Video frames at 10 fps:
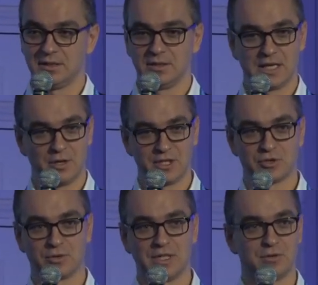you got to make
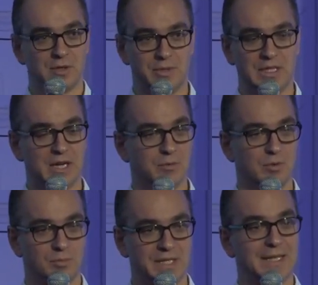sure that your API
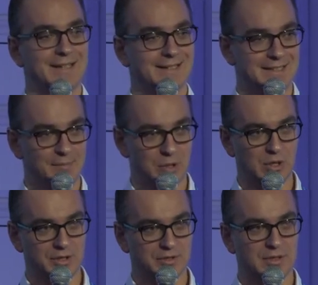will be
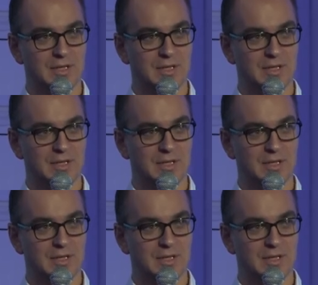deployed,